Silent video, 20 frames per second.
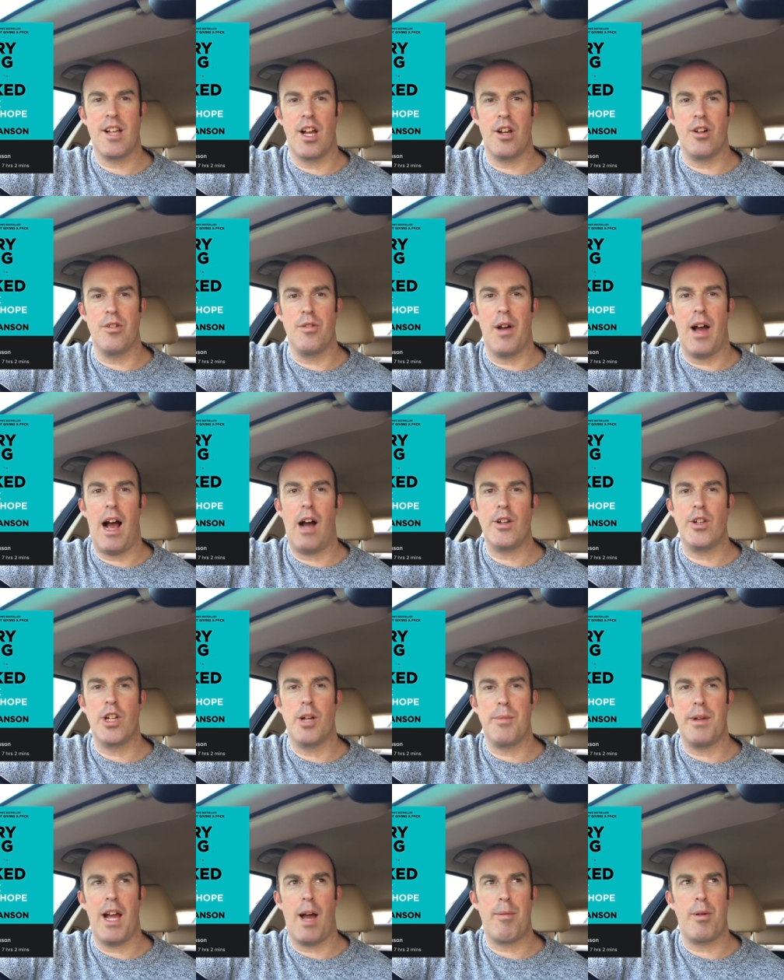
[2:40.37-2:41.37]
So how you
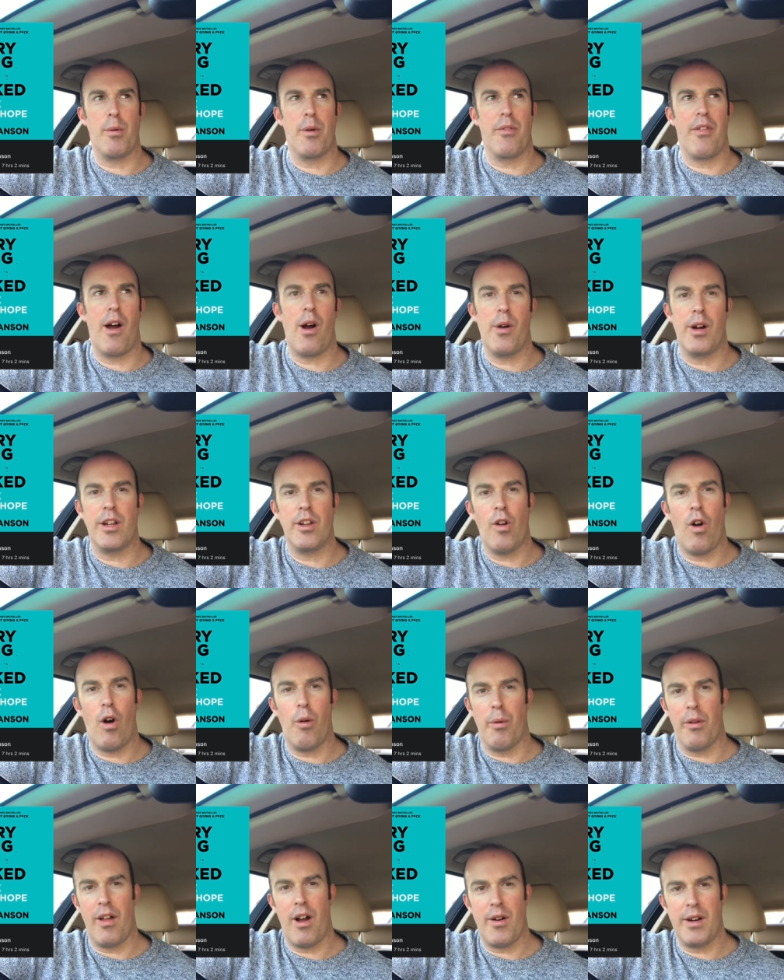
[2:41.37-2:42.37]
can be happy without a
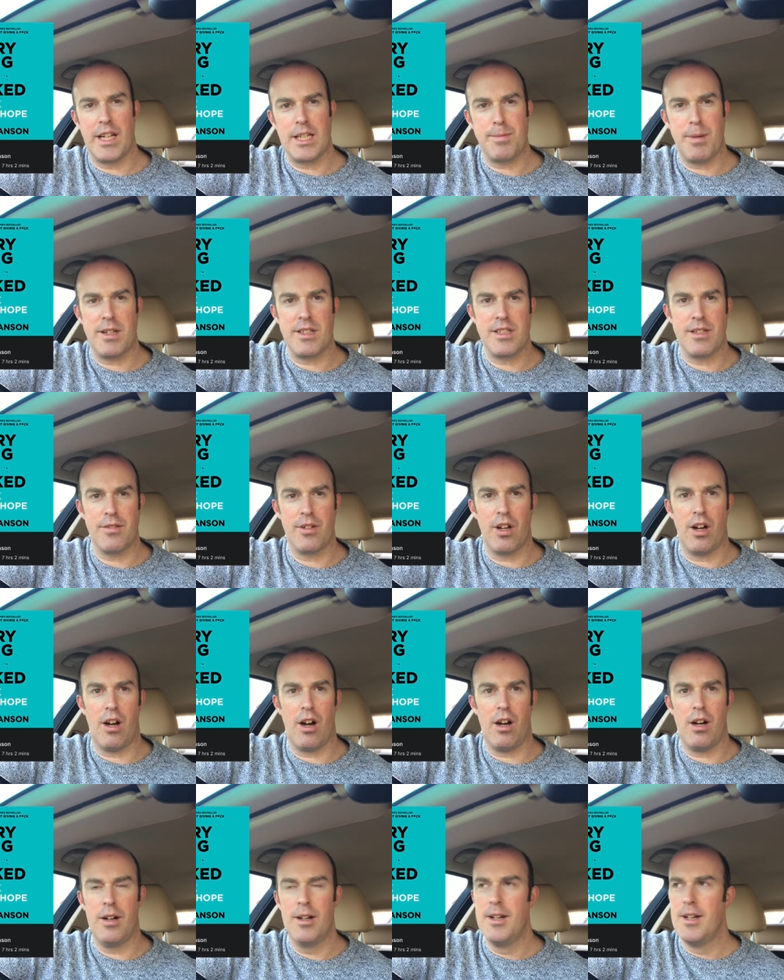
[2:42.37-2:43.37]
yacht, without an expensive
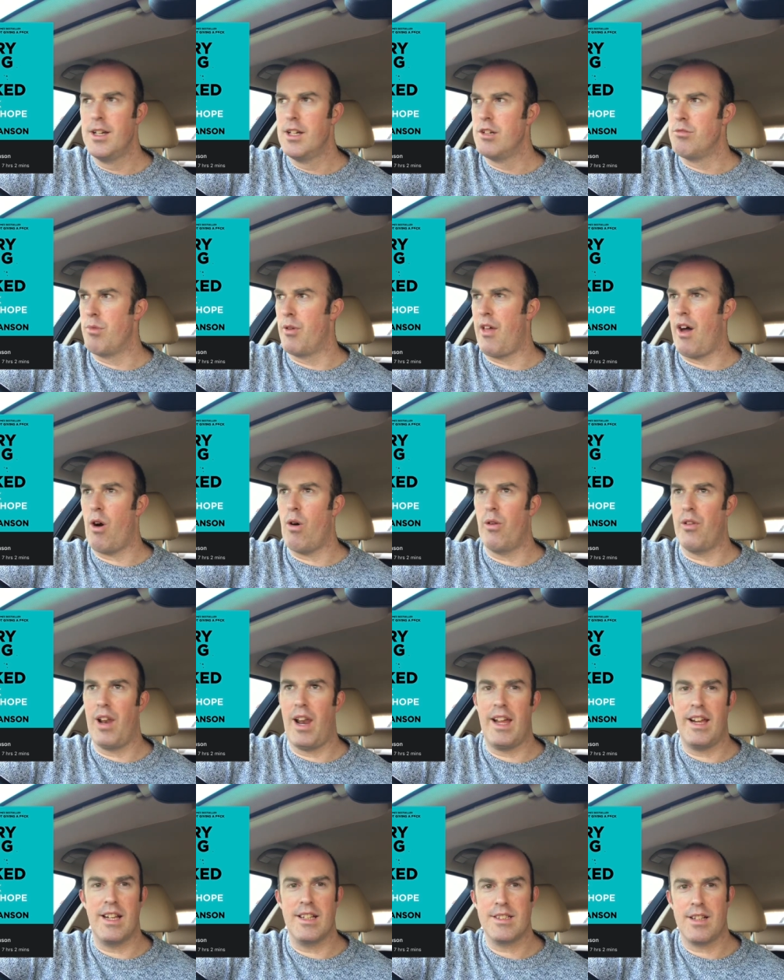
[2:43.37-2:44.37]
car, without all the
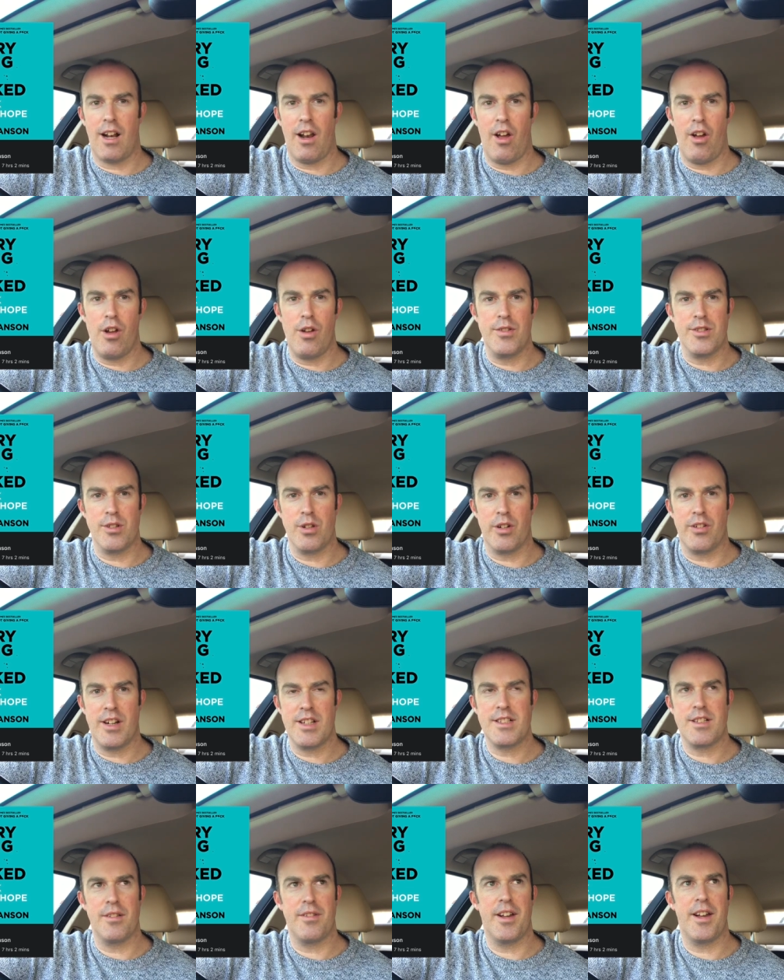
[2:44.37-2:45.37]
latest clothes and all the
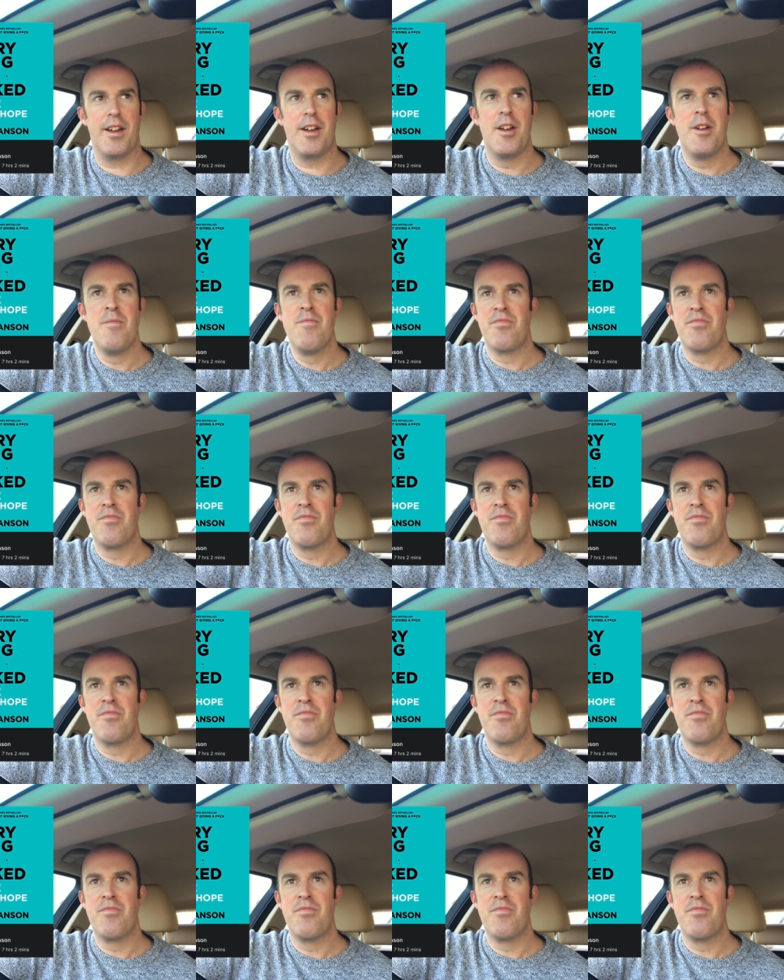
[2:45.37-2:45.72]
rest of it.